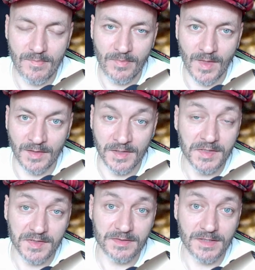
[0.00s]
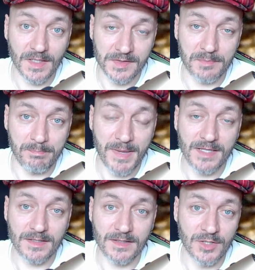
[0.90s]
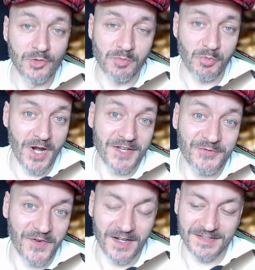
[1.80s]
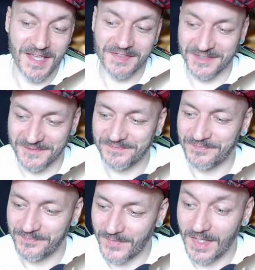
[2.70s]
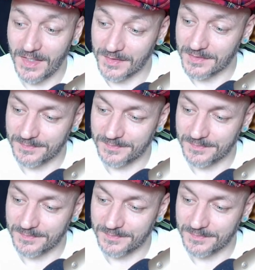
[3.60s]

This is a huge brain fuck. Yes, it is.